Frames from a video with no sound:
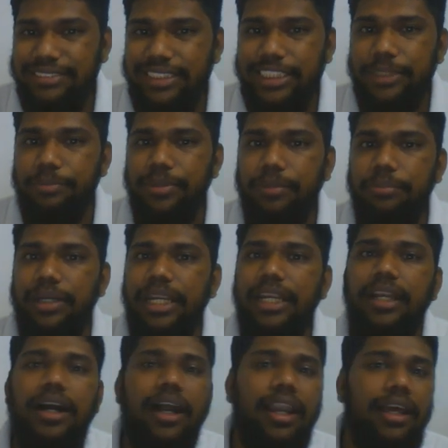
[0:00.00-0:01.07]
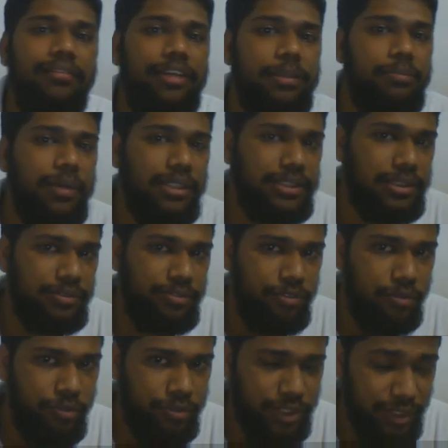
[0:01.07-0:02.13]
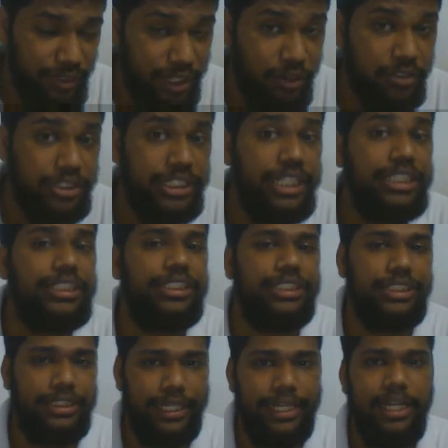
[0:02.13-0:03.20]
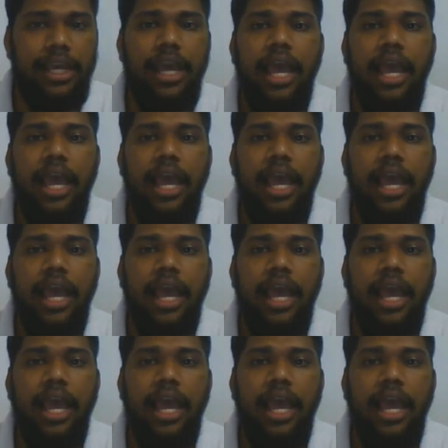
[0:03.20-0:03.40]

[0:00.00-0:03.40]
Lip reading: which is purple in color with +7 oxidation state,